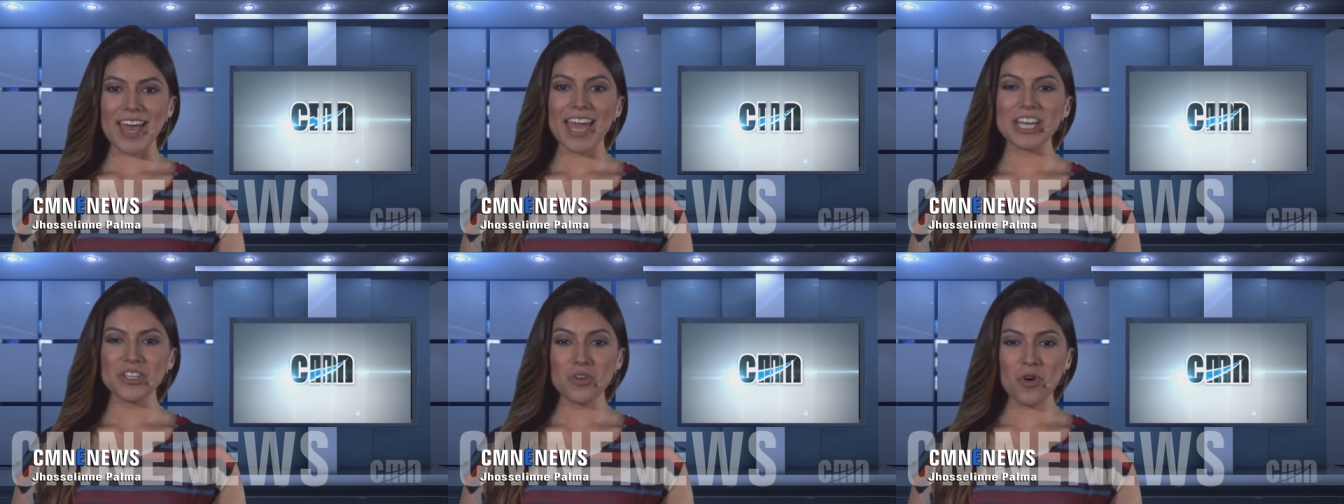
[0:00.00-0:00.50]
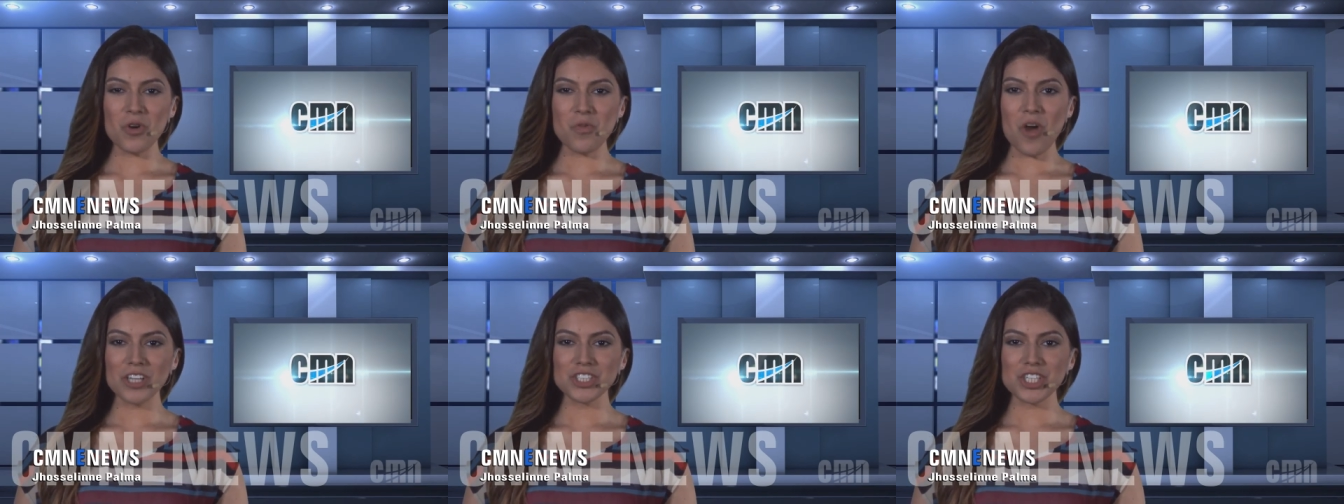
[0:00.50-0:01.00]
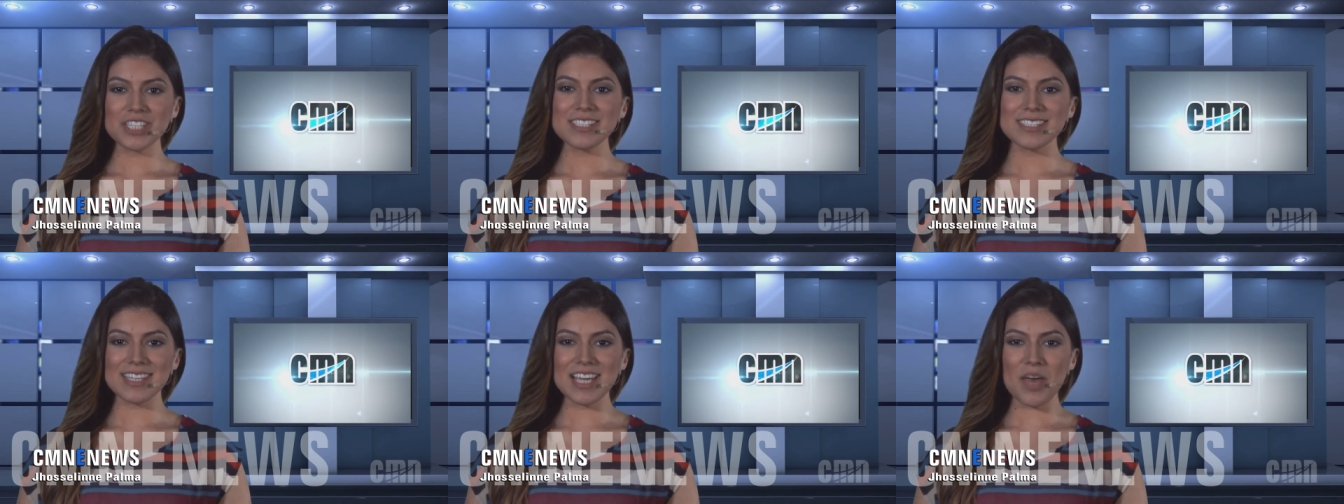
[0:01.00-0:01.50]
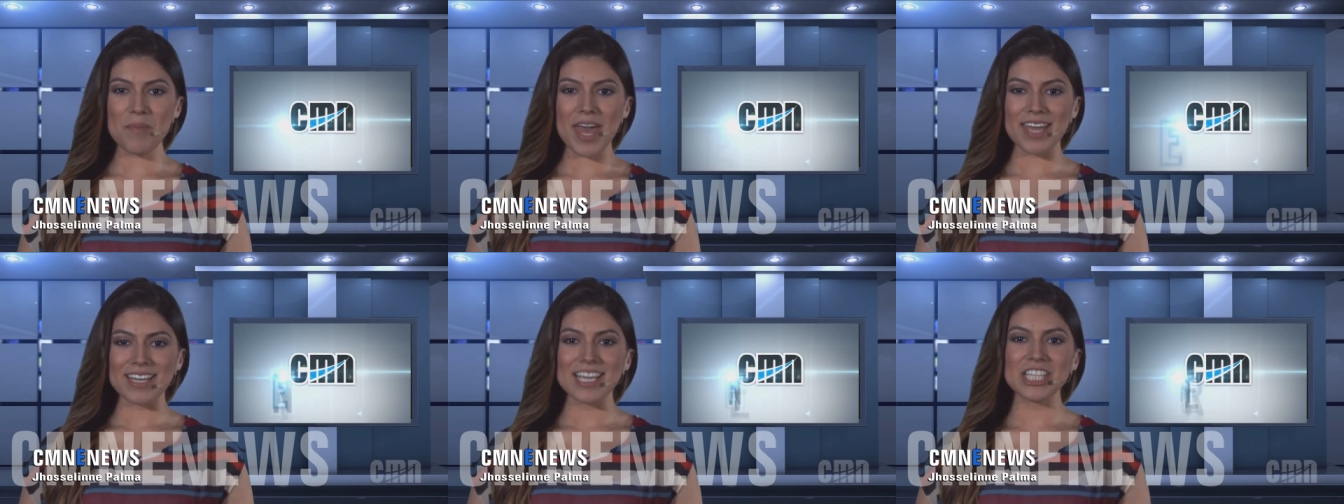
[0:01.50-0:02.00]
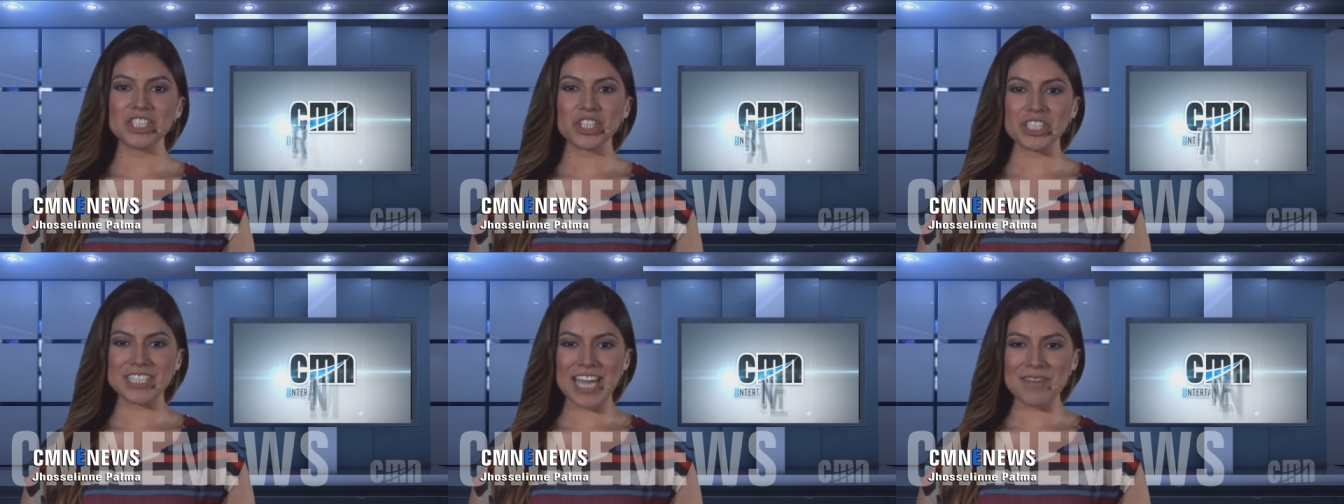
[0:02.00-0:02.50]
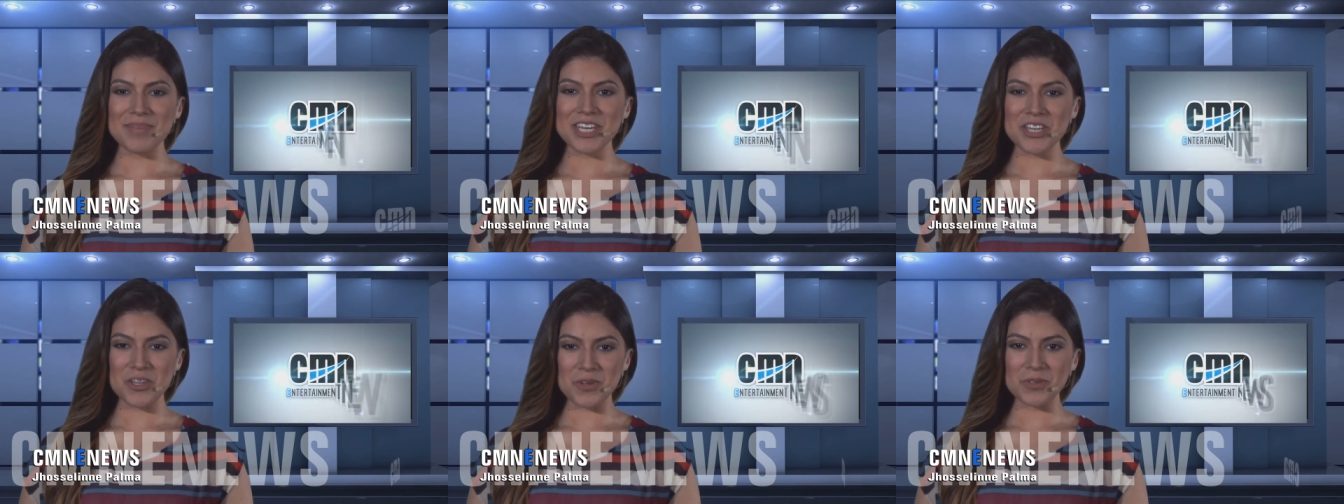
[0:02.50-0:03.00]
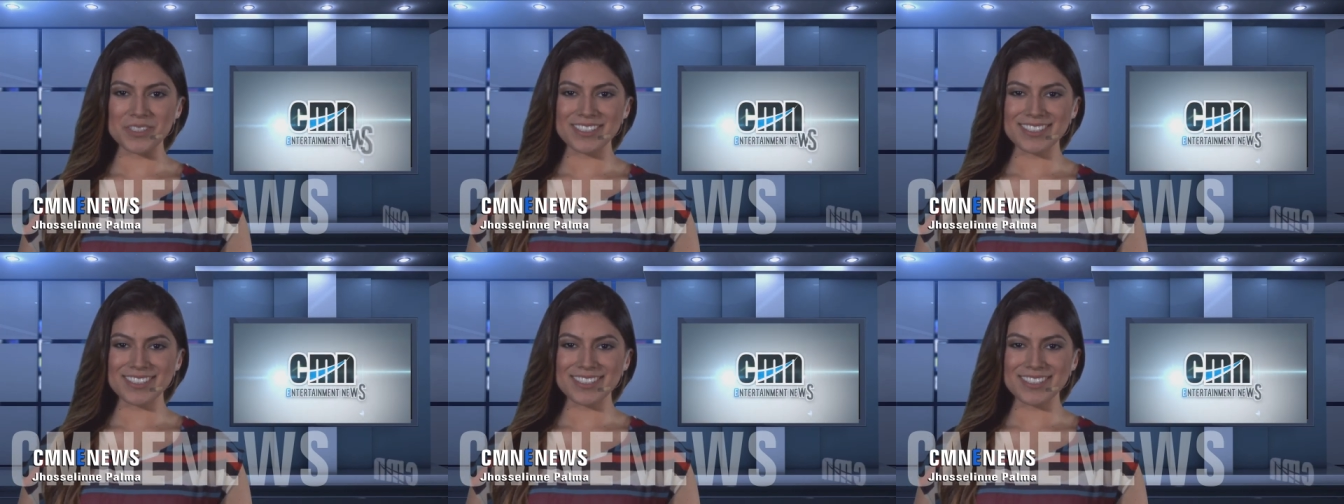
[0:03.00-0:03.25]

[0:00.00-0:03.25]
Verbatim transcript: and you're watching CMN Entertainment News.